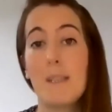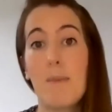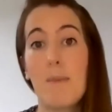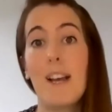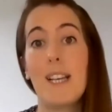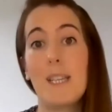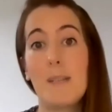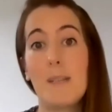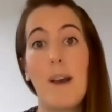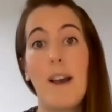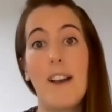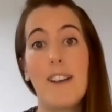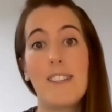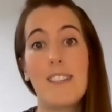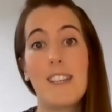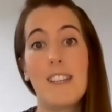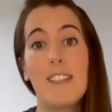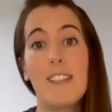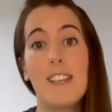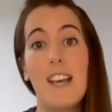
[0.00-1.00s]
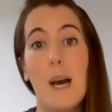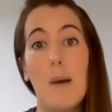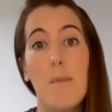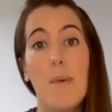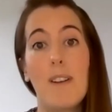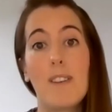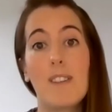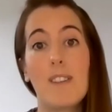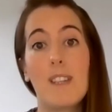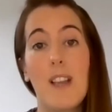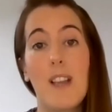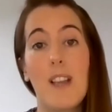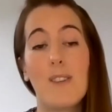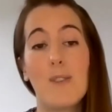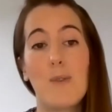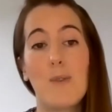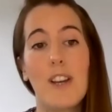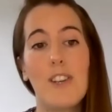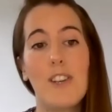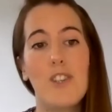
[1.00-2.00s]
placed person to help answer those
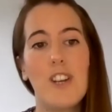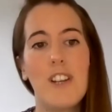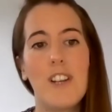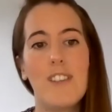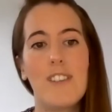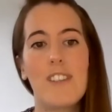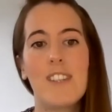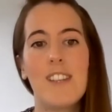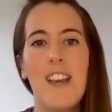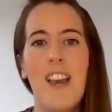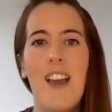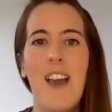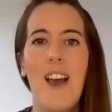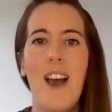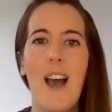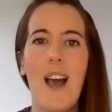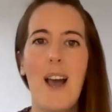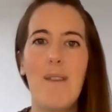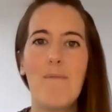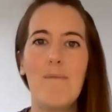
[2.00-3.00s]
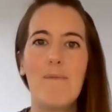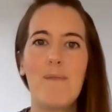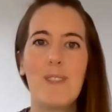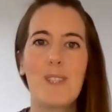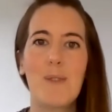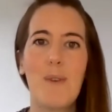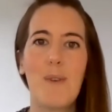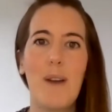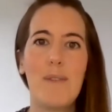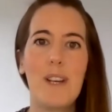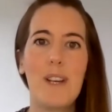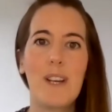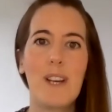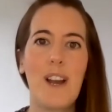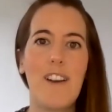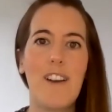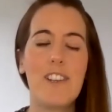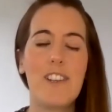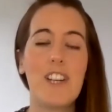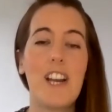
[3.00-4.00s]
questions. So I would
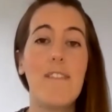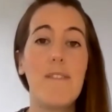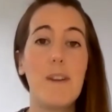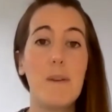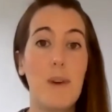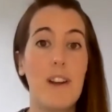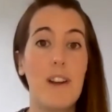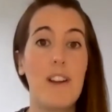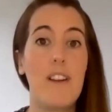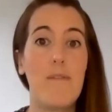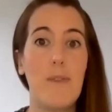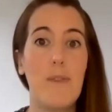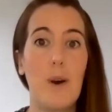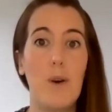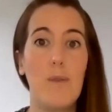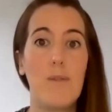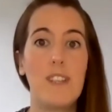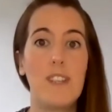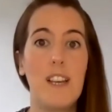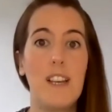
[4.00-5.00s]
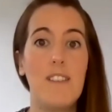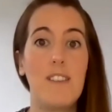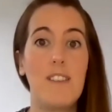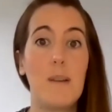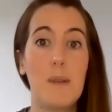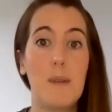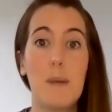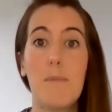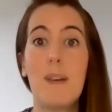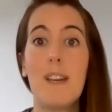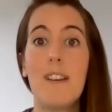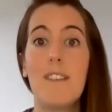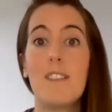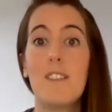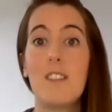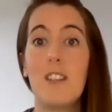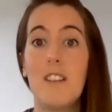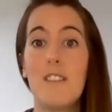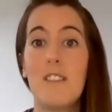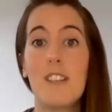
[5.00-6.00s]
encourage everyone involved in WP and
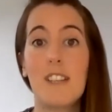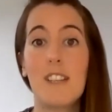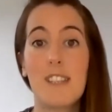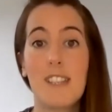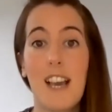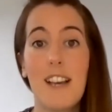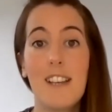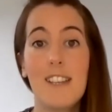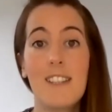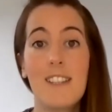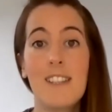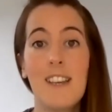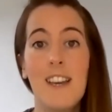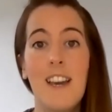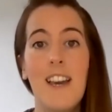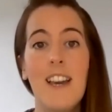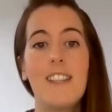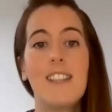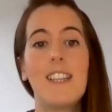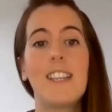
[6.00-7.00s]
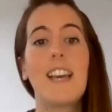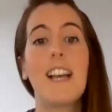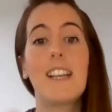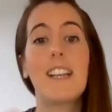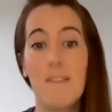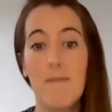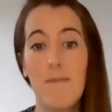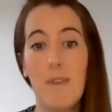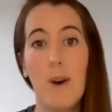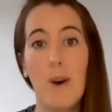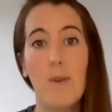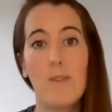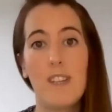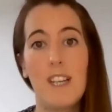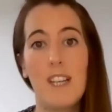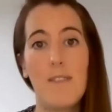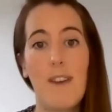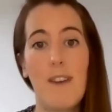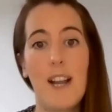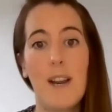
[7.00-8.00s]
student success to get involved
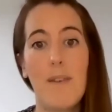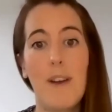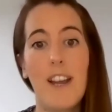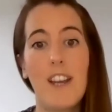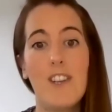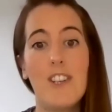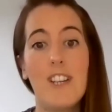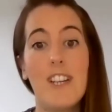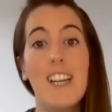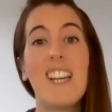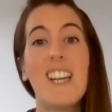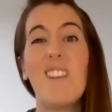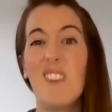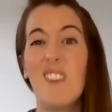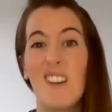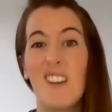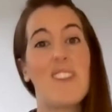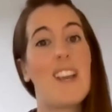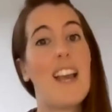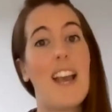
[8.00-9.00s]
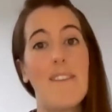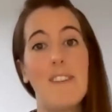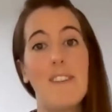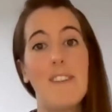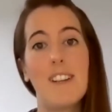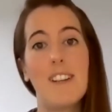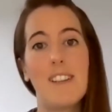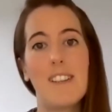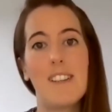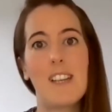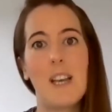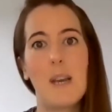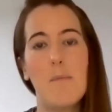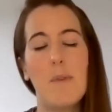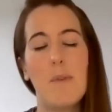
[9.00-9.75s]
in evaluation, even if they haven't done so